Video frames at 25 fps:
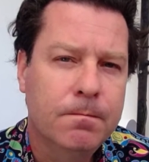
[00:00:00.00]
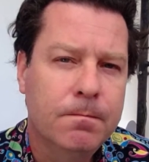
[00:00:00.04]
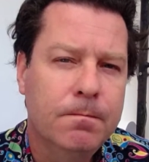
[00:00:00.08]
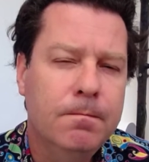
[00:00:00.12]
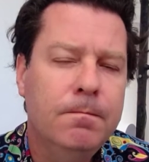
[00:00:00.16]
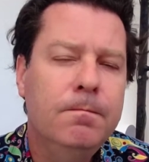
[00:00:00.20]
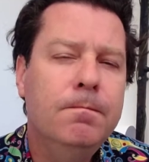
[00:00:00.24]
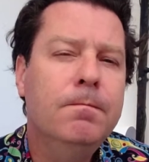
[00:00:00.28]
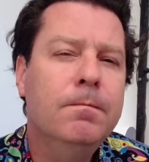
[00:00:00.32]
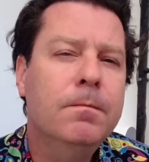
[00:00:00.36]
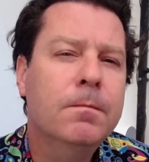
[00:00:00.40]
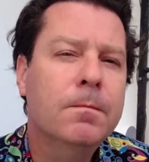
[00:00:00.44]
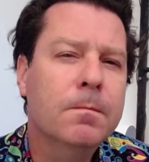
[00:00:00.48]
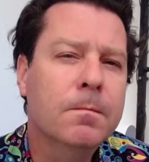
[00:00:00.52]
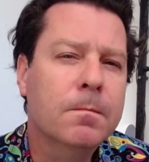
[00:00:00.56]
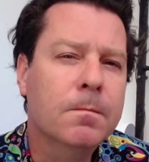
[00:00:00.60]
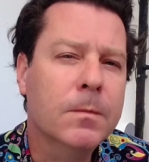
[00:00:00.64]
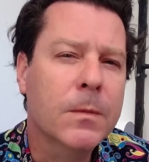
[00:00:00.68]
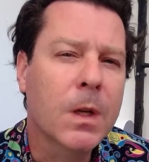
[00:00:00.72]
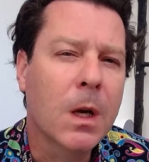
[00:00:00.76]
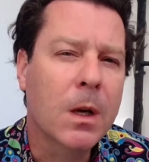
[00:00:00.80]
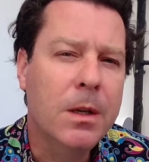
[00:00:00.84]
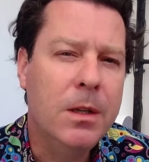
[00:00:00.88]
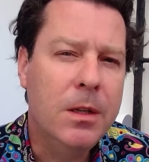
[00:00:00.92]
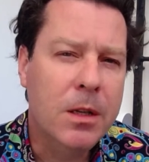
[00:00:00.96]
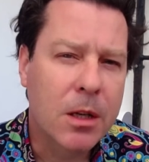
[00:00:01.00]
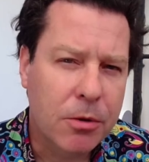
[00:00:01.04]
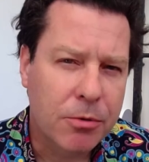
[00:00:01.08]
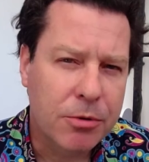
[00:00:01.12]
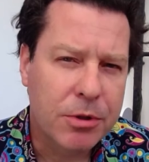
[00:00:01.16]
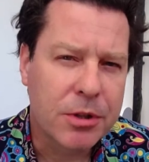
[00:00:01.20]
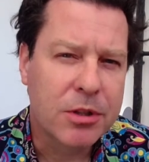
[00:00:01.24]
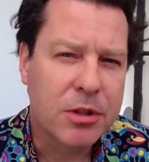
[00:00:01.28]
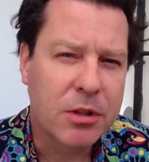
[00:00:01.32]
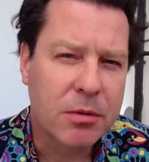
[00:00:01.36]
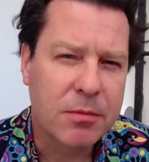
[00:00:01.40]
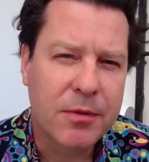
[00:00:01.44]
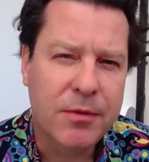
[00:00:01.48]
I know that
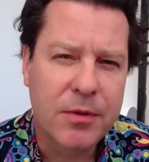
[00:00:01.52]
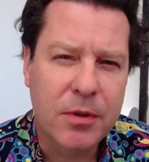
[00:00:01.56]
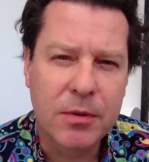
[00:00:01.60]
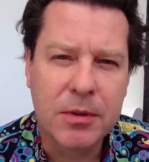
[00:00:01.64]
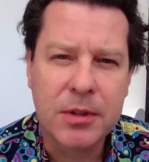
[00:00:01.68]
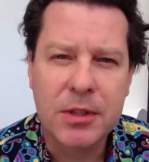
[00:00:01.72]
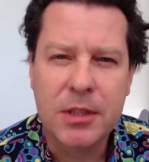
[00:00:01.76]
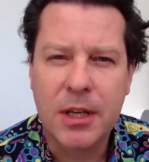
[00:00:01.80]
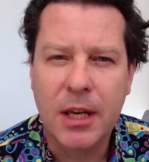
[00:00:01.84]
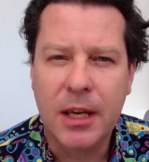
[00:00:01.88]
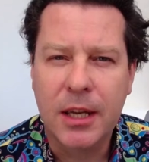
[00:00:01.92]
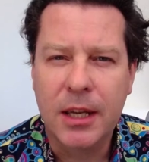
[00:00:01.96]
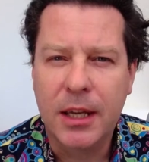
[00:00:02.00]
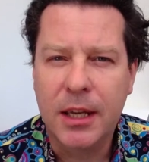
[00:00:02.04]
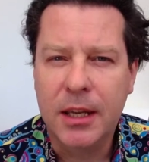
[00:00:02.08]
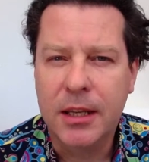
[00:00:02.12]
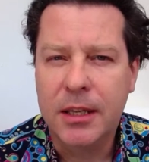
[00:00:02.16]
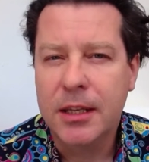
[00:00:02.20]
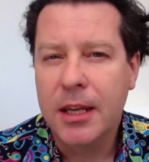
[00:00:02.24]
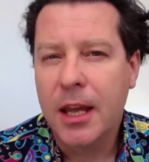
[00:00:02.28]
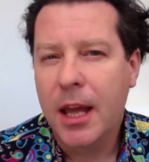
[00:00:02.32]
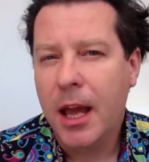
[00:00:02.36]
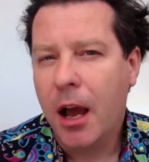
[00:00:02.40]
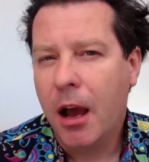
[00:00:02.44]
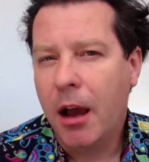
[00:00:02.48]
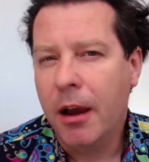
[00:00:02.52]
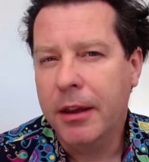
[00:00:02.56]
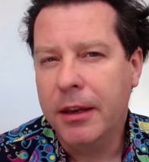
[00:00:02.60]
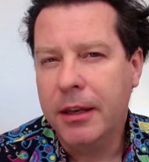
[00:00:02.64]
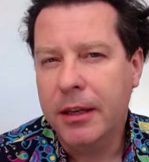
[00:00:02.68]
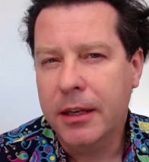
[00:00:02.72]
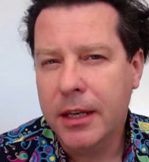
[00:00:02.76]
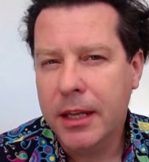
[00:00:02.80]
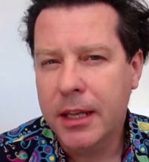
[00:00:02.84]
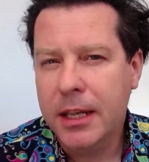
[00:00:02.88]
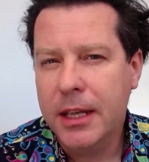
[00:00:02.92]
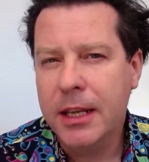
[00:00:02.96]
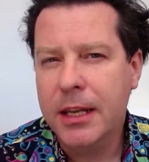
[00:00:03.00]
some of you are saying it. I
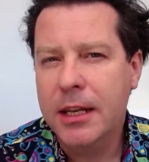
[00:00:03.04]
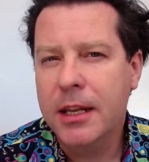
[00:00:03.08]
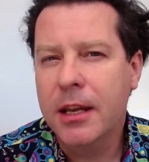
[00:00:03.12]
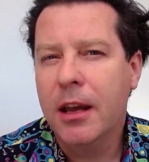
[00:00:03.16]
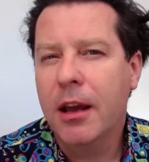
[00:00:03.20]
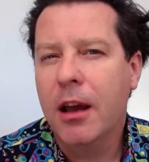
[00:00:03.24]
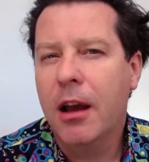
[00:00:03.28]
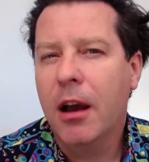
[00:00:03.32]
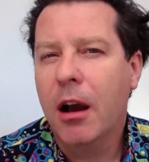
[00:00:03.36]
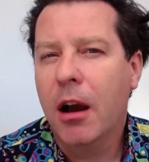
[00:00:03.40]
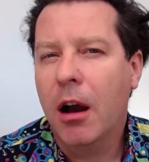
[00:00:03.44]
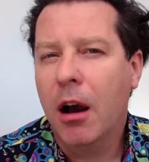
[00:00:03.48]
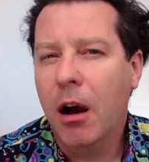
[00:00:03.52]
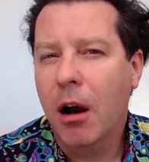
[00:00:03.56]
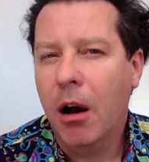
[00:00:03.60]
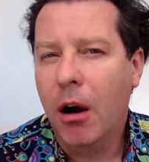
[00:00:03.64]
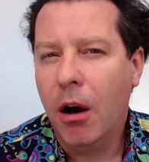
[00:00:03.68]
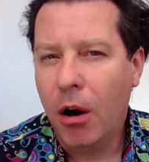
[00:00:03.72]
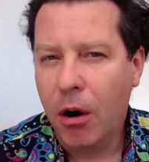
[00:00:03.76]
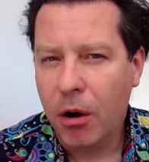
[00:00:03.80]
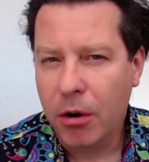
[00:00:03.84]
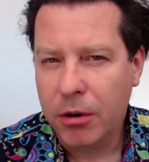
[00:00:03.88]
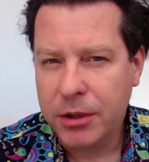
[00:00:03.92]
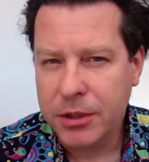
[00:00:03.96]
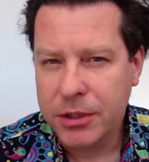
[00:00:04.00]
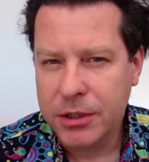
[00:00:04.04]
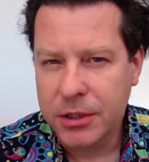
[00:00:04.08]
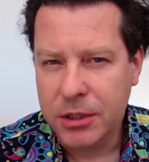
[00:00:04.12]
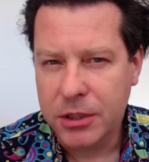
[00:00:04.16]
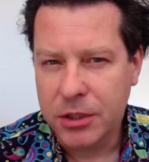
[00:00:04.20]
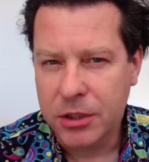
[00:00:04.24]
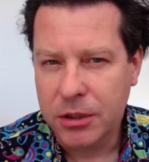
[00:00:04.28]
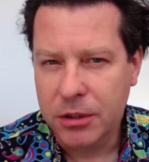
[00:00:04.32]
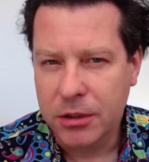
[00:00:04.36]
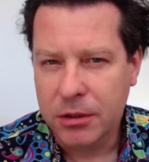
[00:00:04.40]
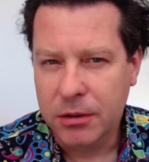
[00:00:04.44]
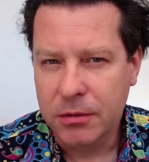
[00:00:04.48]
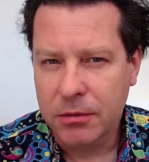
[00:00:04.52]
need
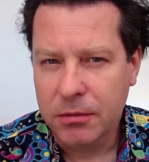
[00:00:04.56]
oxygen.